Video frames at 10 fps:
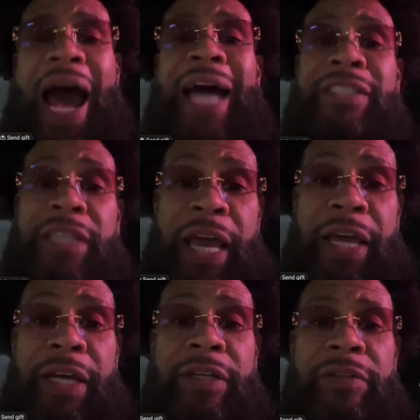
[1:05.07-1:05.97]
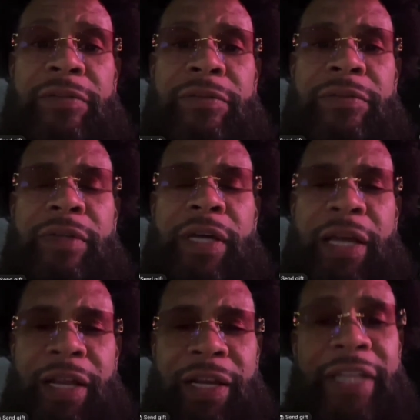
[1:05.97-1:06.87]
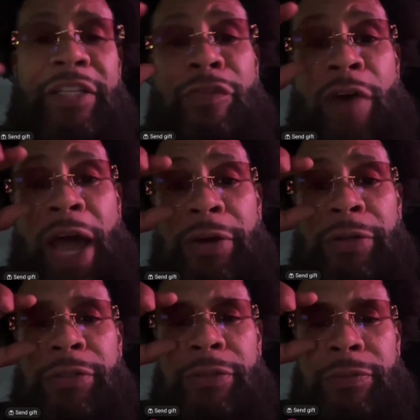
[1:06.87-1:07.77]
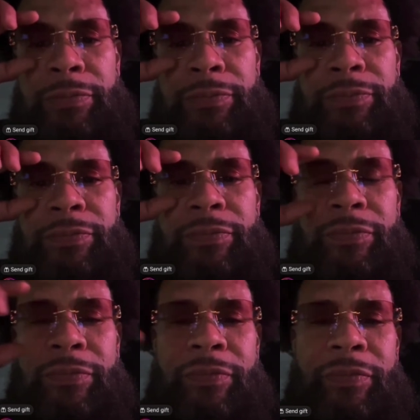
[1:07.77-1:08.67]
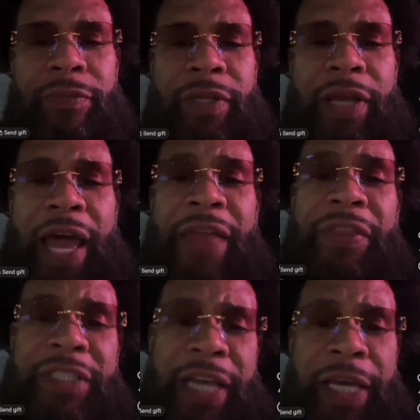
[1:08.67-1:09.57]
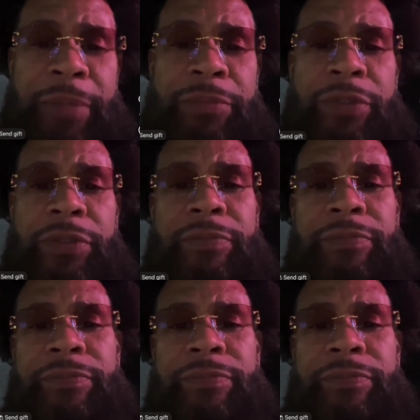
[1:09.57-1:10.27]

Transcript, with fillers: I say, let the fighters and the teams